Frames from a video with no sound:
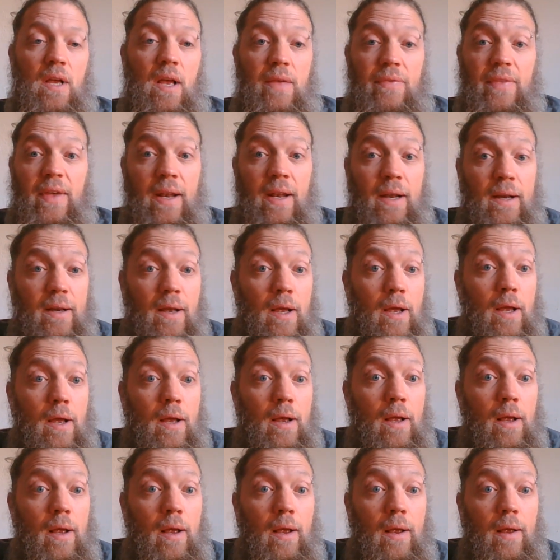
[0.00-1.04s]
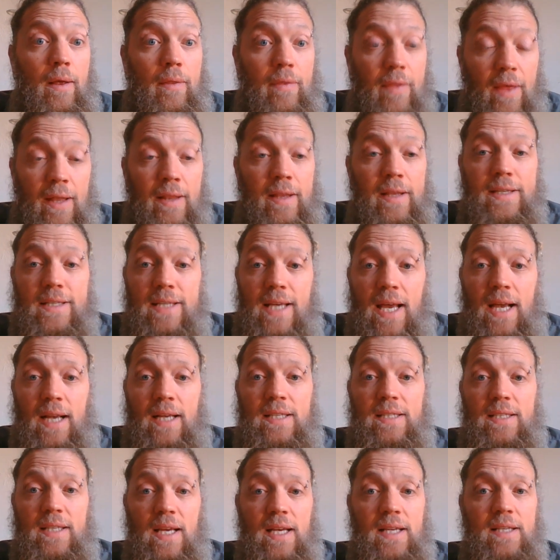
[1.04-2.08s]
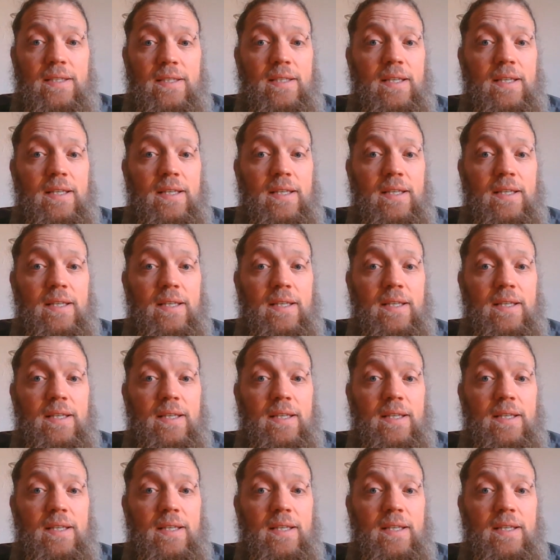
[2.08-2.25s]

Then the text says